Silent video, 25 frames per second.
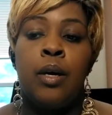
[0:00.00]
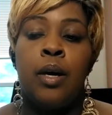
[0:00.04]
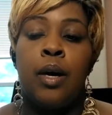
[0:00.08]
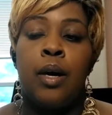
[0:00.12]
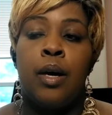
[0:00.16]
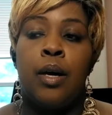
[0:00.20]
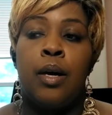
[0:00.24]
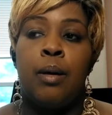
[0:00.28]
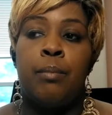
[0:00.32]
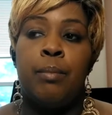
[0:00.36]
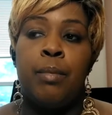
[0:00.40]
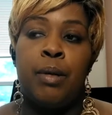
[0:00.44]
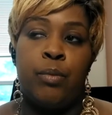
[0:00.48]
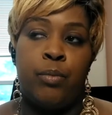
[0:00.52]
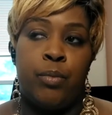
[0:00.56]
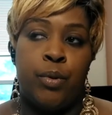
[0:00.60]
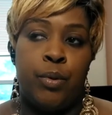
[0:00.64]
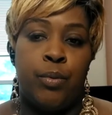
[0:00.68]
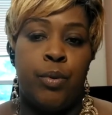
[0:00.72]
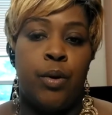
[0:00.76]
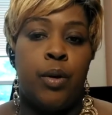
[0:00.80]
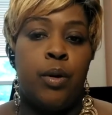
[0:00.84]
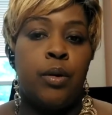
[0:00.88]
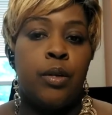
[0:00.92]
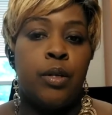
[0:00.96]
And we
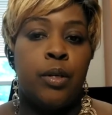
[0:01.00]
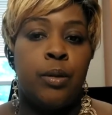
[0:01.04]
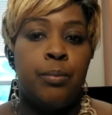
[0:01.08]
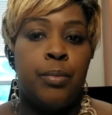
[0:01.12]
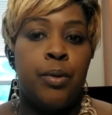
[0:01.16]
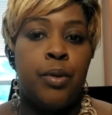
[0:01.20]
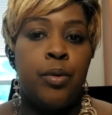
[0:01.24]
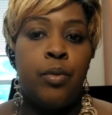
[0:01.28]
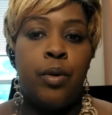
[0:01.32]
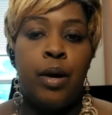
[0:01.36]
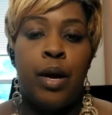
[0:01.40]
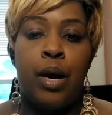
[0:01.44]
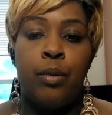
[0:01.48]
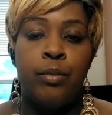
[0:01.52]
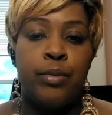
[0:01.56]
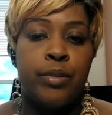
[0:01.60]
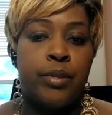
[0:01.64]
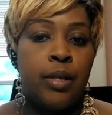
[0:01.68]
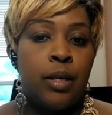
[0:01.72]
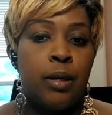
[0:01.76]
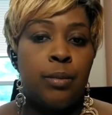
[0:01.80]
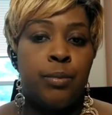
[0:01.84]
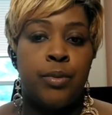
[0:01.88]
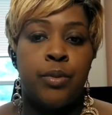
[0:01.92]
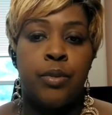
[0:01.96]
were on computer. I was
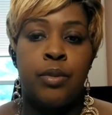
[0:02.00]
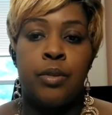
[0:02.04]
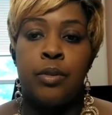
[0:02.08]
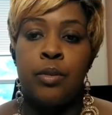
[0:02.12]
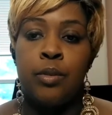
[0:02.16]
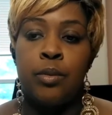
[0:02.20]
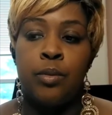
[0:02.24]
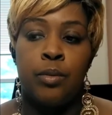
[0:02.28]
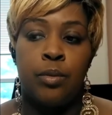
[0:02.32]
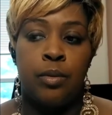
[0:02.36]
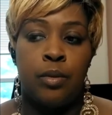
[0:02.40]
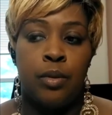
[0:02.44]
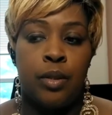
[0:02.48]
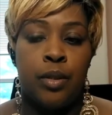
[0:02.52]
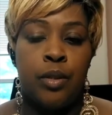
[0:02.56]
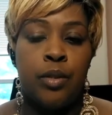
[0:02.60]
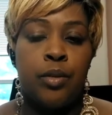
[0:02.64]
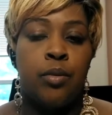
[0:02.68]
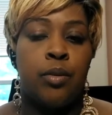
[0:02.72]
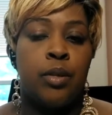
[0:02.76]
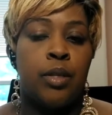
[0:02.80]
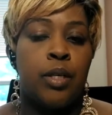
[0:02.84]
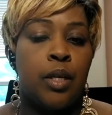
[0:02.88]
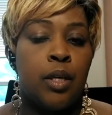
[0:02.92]
able to literally